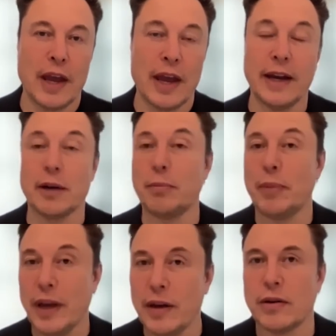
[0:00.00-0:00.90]
And it
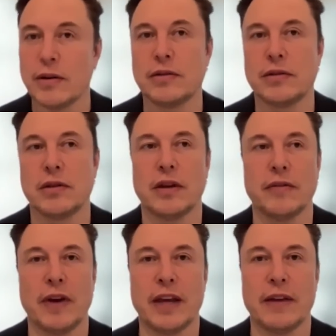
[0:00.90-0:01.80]
appears,
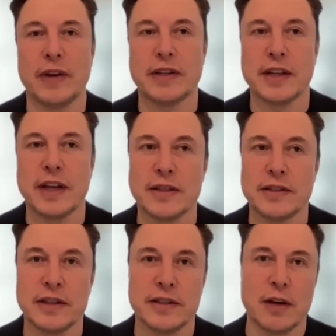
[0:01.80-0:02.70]
my best
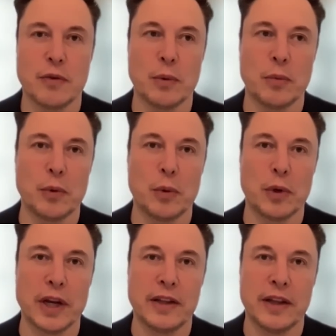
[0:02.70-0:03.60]
guess is that we'll, we
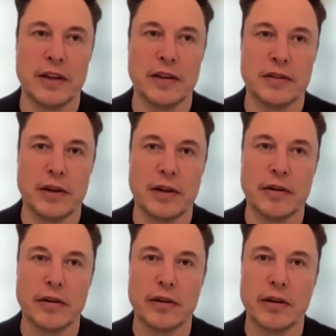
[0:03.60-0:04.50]
will get there this
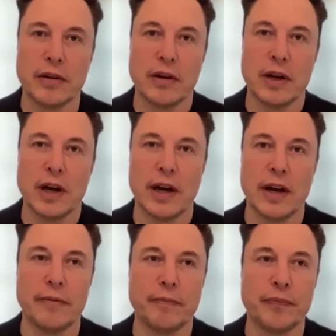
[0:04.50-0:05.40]
year.
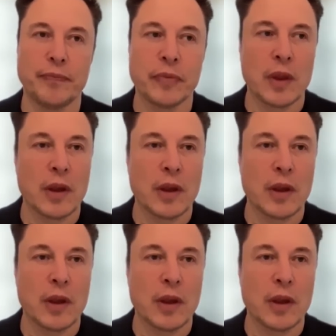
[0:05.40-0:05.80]
Um,